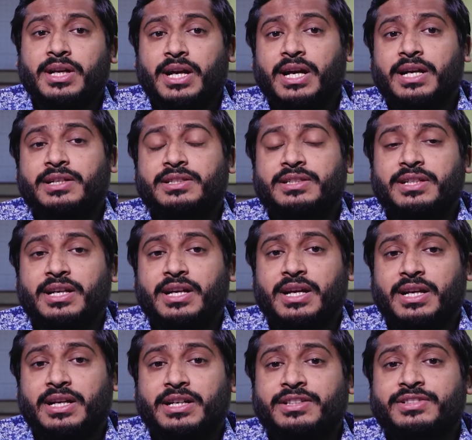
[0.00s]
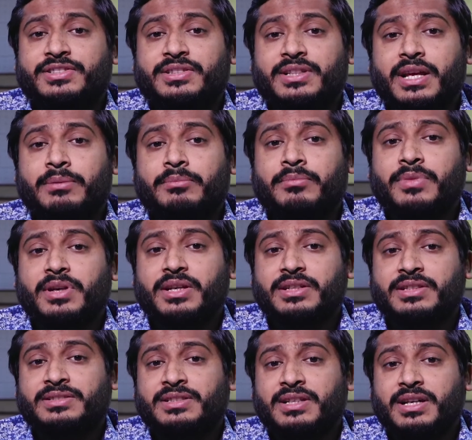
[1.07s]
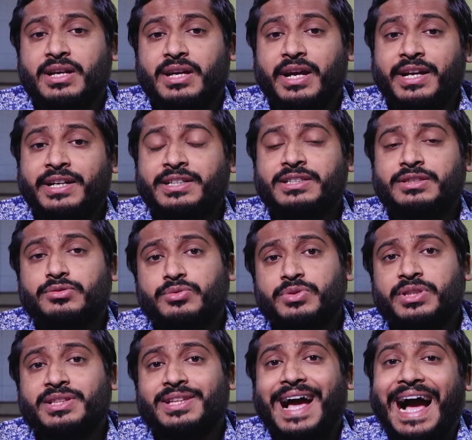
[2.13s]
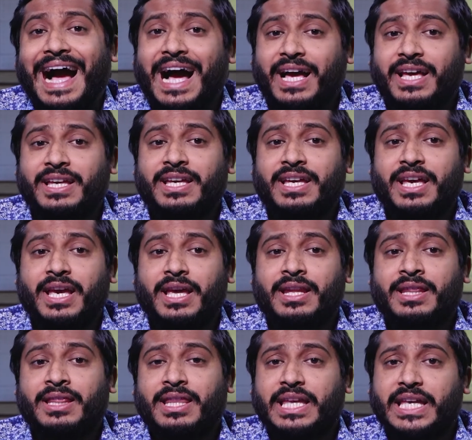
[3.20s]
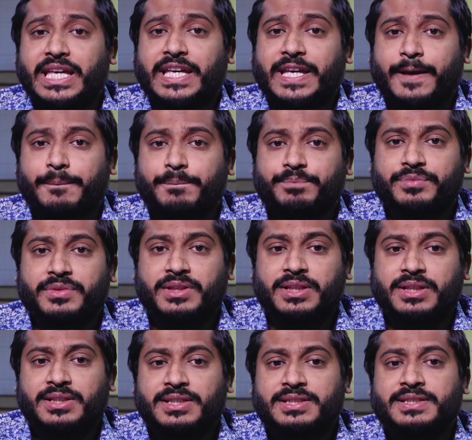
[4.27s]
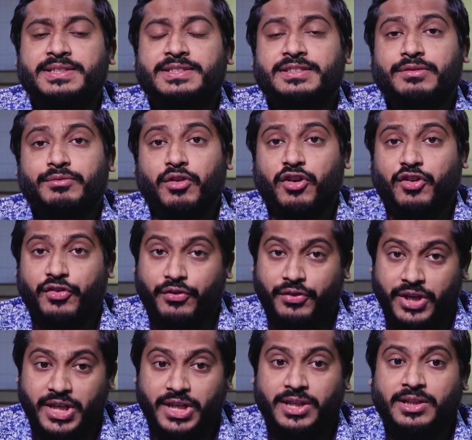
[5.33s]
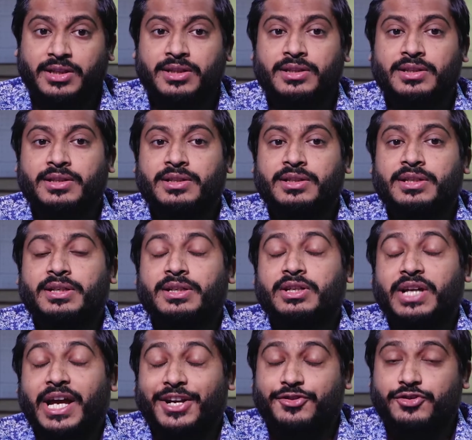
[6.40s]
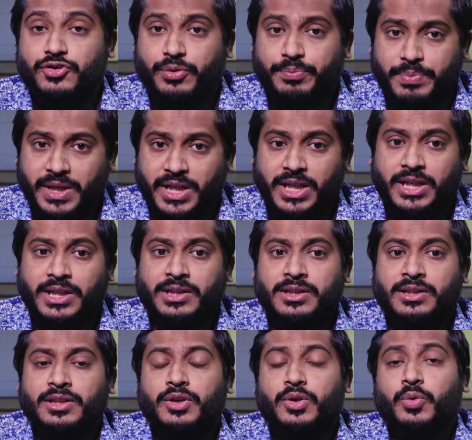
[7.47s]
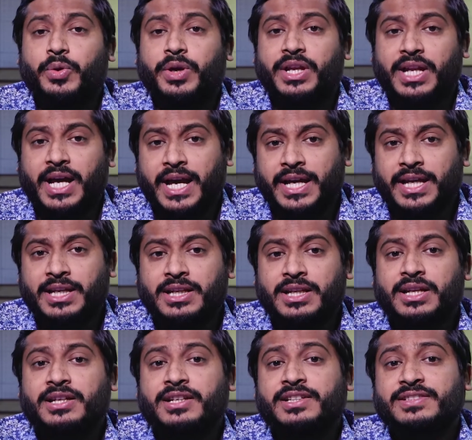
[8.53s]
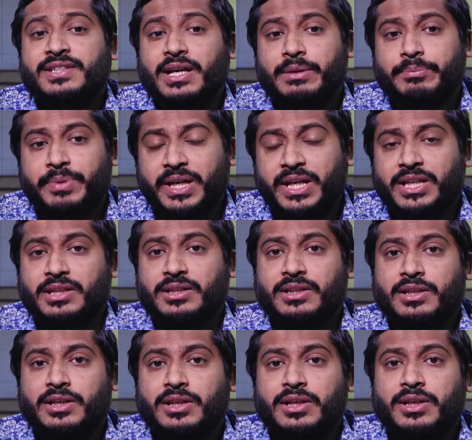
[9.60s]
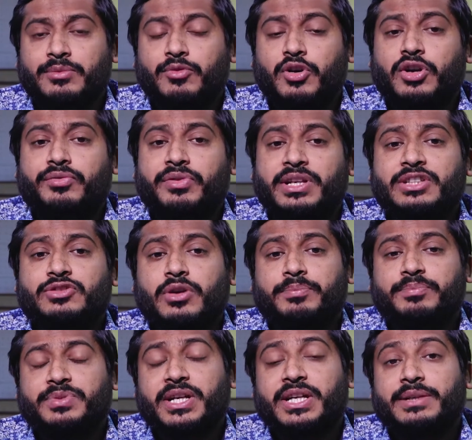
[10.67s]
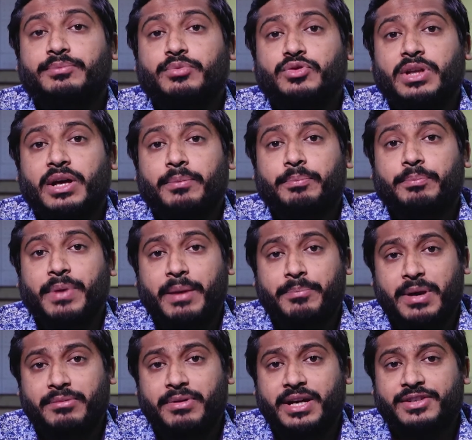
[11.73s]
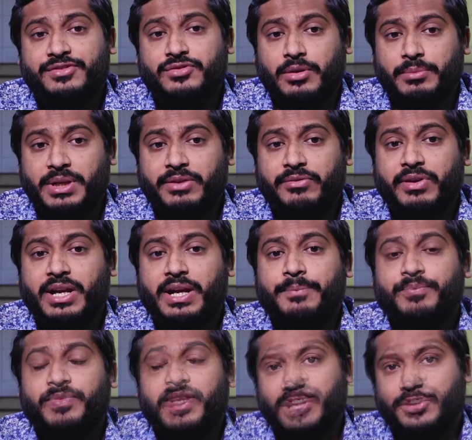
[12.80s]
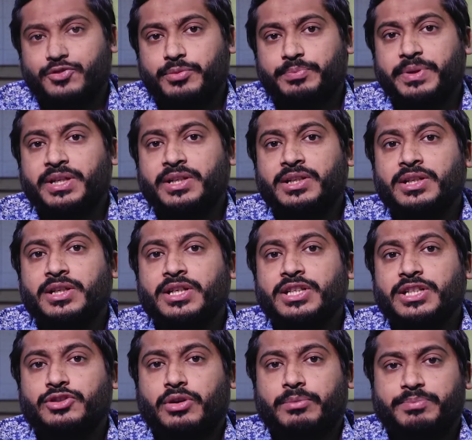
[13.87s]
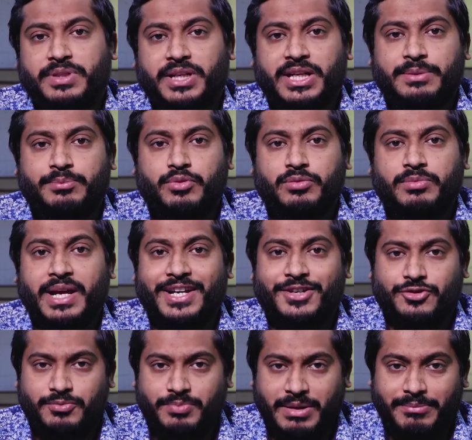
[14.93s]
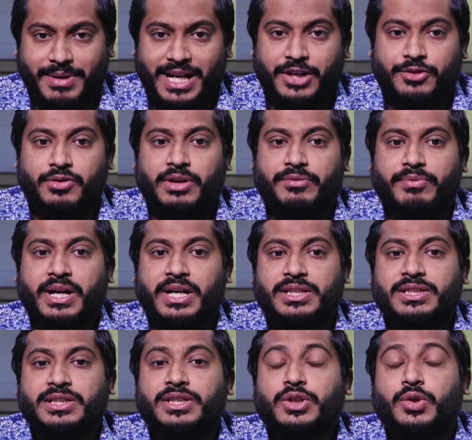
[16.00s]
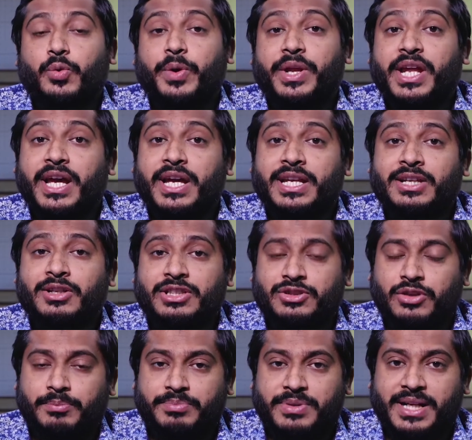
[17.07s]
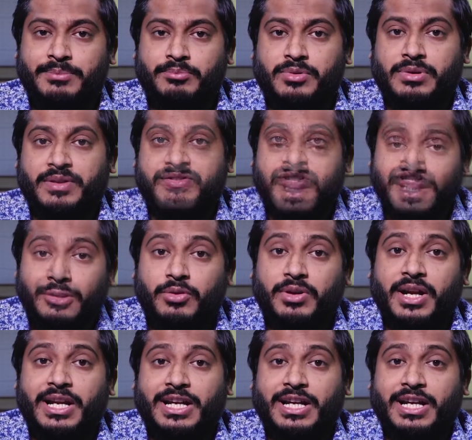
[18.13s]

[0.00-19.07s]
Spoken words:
and its name is end with I-N-E. This is morphine, atropine, quinine, reserpine. Morphine is obtained from the papaver somniferum. Atropine is obtained from the atropa belladonna plant. Quinine is obtained from the cinchona